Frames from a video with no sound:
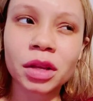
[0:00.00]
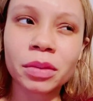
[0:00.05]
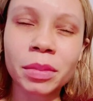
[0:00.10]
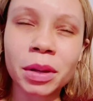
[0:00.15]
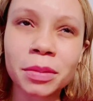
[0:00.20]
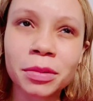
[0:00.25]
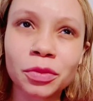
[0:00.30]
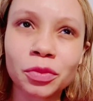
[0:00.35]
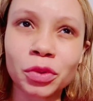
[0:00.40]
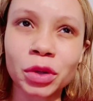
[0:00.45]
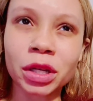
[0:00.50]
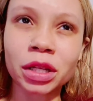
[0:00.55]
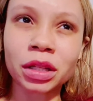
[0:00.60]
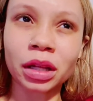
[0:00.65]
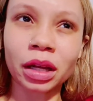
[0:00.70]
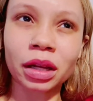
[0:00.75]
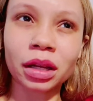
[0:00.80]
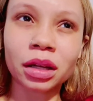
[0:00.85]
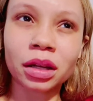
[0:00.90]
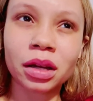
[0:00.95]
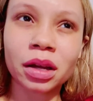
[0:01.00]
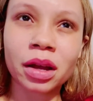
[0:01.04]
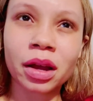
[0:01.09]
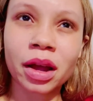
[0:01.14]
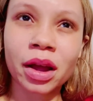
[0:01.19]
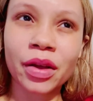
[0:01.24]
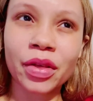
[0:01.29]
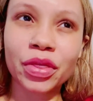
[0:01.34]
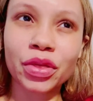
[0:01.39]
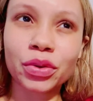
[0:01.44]
maybe what like
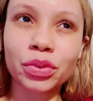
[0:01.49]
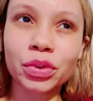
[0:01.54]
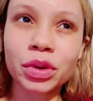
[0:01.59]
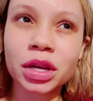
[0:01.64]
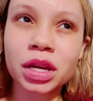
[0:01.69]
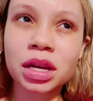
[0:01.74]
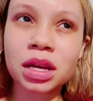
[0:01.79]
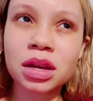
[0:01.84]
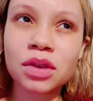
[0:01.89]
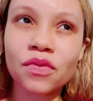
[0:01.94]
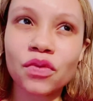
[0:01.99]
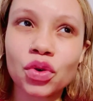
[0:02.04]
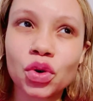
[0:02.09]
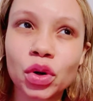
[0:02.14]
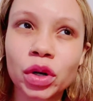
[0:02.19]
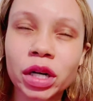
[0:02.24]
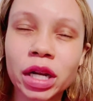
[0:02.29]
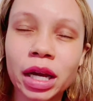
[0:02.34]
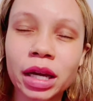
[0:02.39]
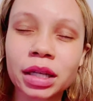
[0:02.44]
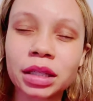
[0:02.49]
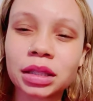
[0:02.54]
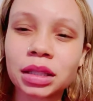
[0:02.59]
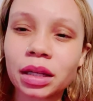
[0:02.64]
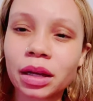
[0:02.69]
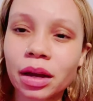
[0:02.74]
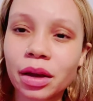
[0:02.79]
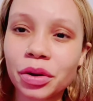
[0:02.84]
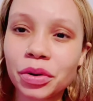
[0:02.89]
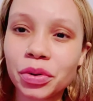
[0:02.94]
3 4 days
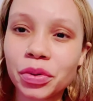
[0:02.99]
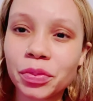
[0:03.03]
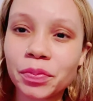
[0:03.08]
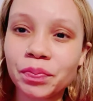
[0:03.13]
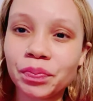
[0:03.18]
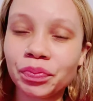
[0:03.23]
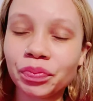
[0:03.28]
ago.